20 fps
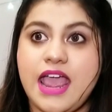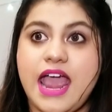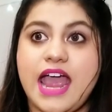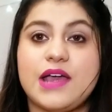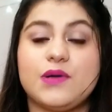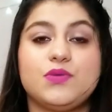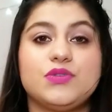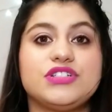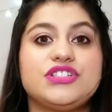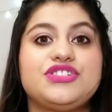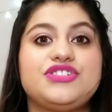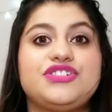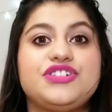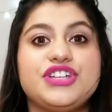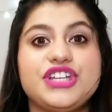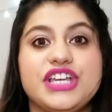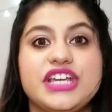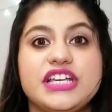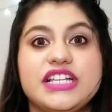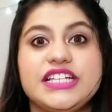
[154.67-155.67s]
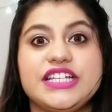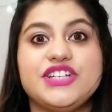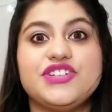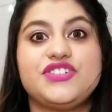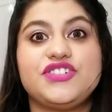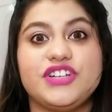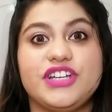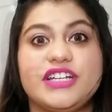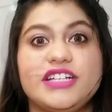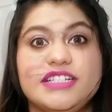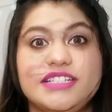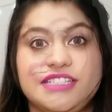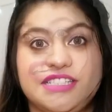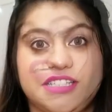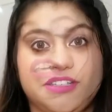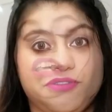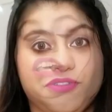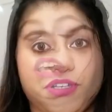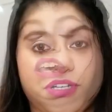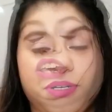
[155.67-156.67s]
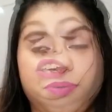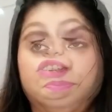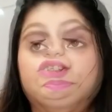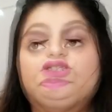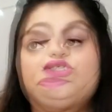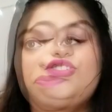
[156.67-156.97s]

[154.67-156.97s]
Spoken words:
and it was really, really severe.